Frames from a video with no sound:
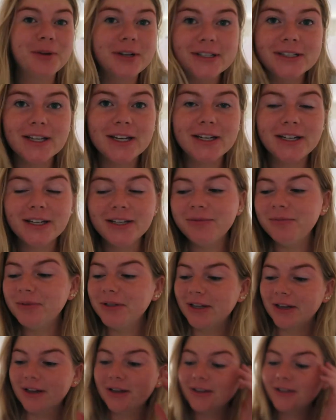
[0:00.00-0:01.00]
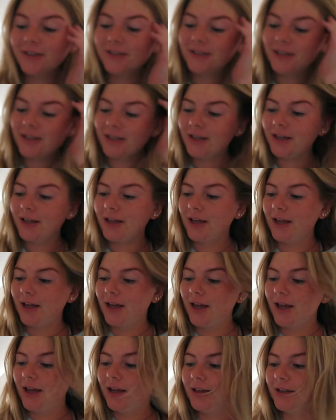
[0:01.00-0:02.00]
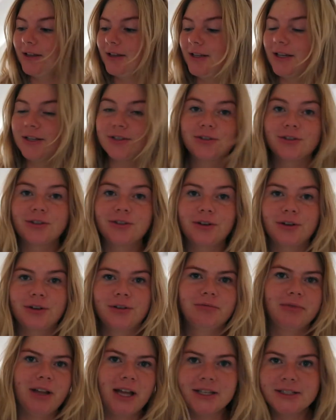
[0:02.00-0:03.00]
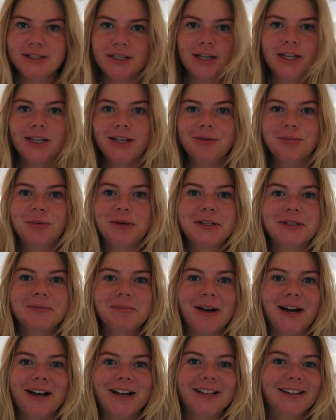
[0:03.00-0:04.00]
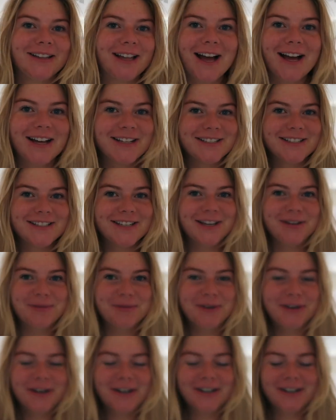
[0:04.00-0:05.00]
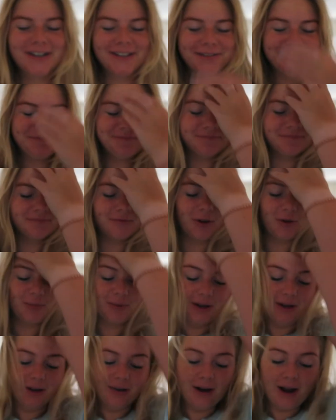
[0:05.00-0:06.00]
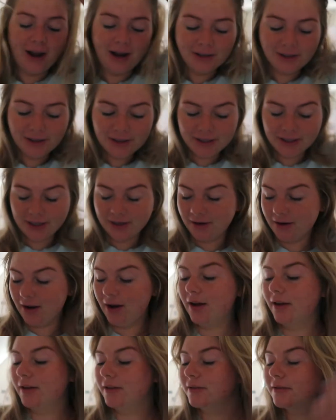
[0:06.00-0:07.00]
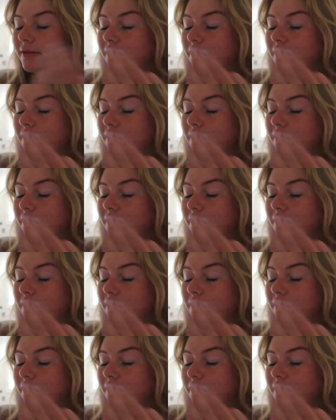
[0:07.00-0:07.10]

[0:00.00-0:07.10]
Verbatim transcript: excited because yesterday or last night was my last day of work. Oh my god, I like cannot